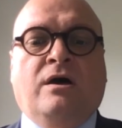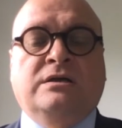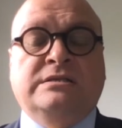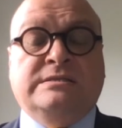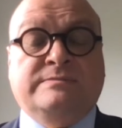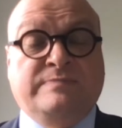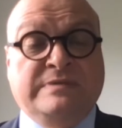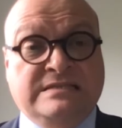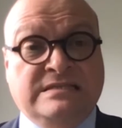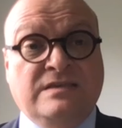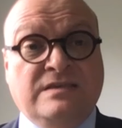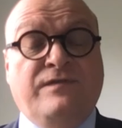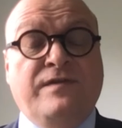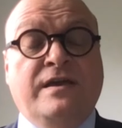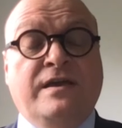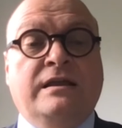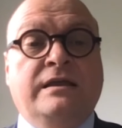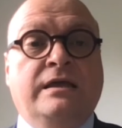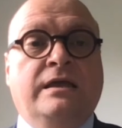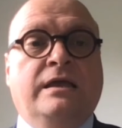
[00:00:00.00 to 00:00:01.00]

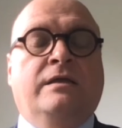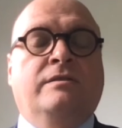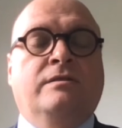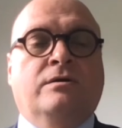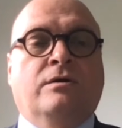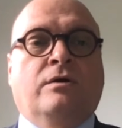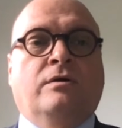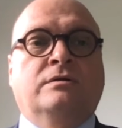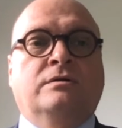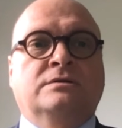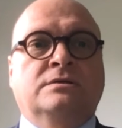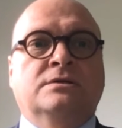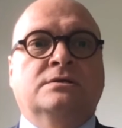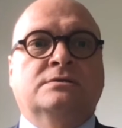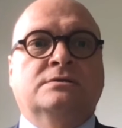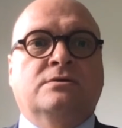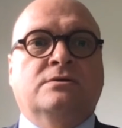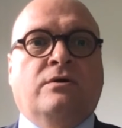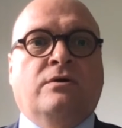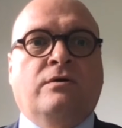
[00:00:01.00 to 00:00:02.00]
specifically in the
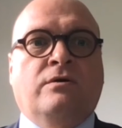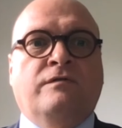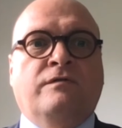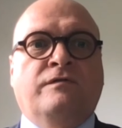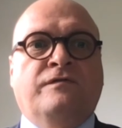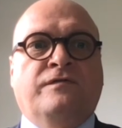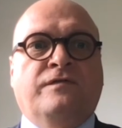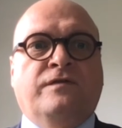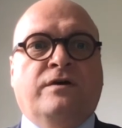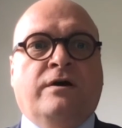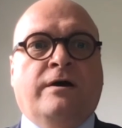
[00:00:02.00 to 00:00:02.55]
context of